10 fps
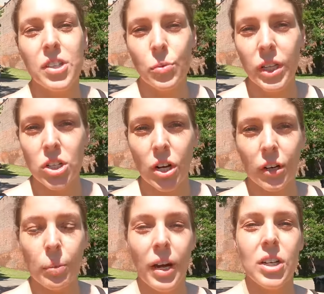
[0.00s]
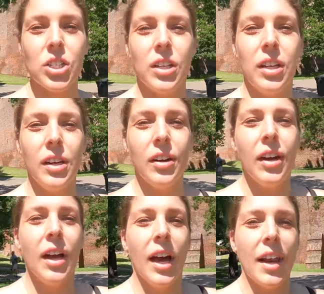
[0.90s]
the Swedish occupation here
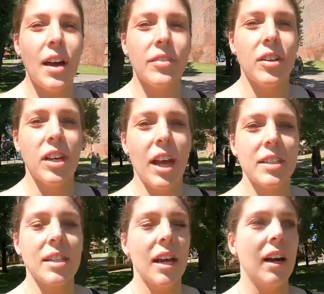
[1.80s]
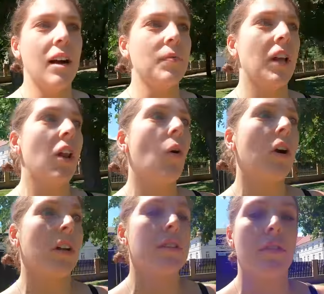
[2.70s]
and after that um, the
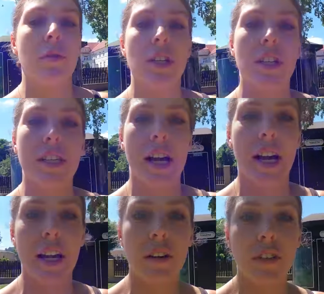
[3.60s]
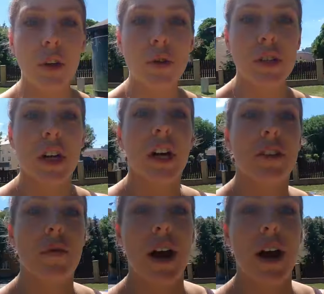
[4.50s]
locals of Łęczyca kind of used the